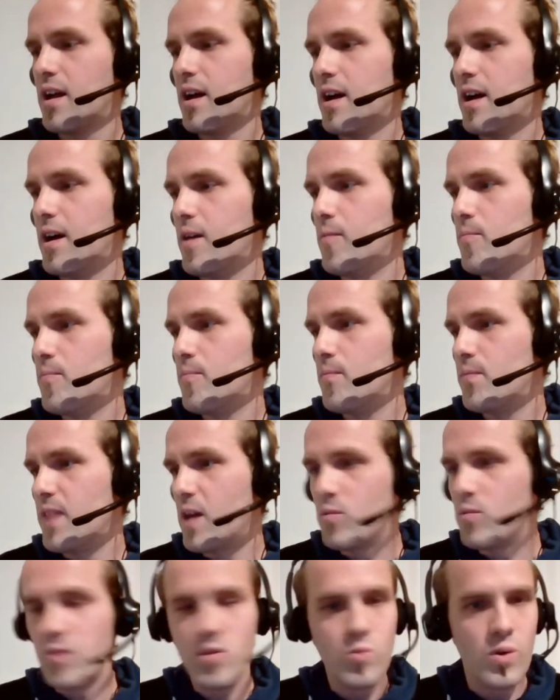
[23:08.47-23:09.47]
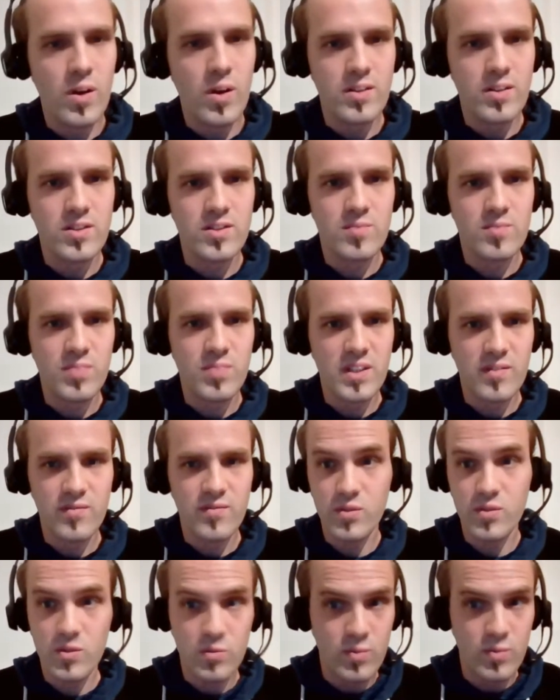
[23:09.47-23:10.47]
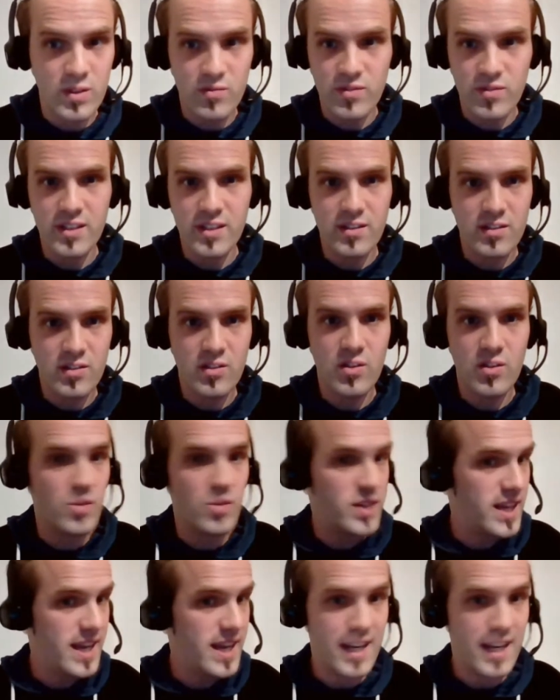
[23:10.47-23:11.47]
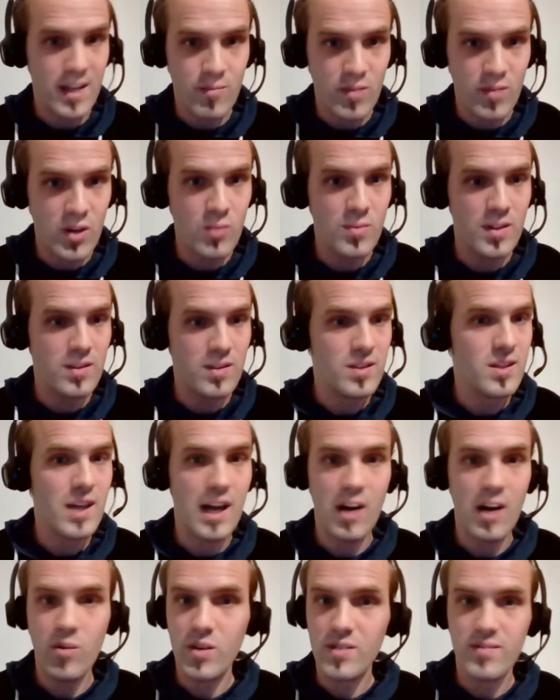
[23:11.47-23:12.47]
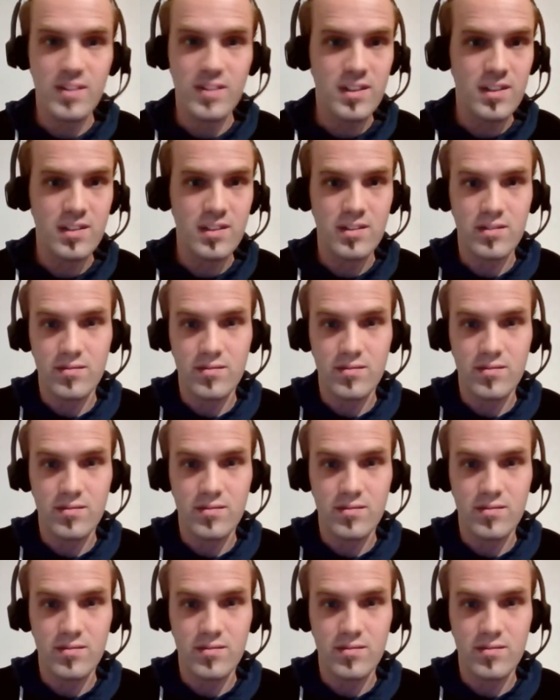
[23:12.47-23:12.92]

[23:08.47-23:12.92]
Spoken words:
that we want to just bring forward. We're ready to go at any moment. However,